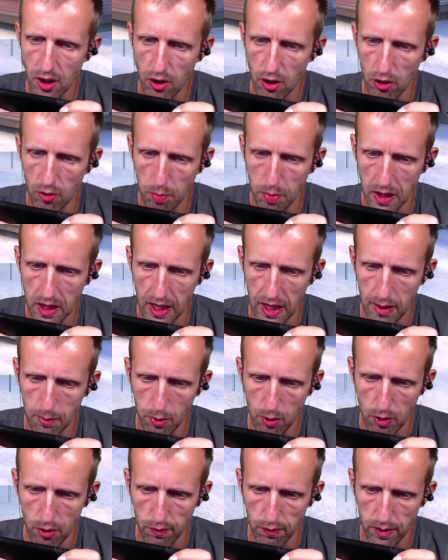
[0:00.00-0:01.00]
just be
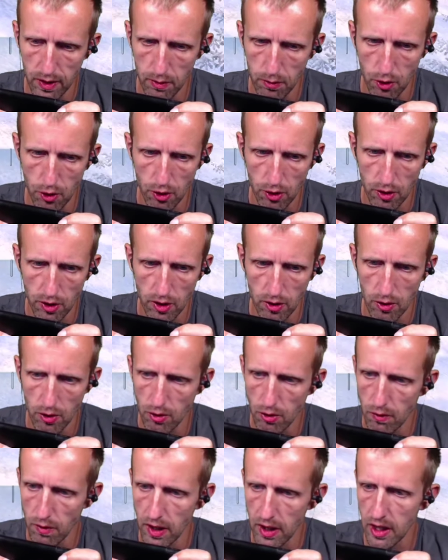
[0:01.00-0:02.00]
able to feather a shot in
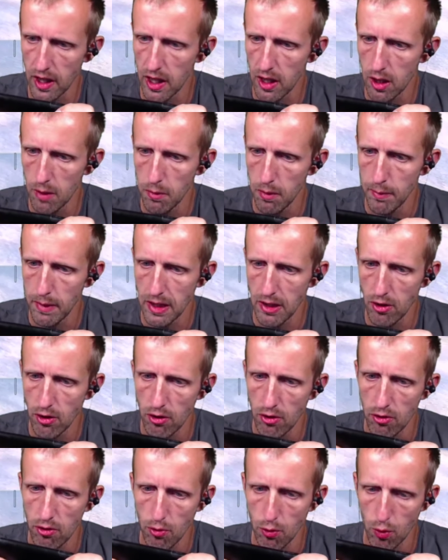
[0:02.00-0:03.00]
onto that guy. Come on, mate.
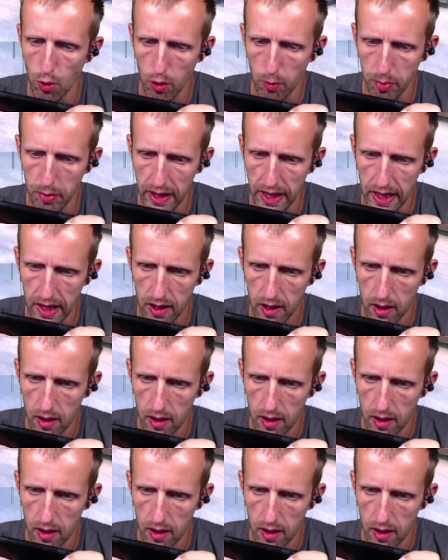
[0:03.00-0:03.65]
Just roll back.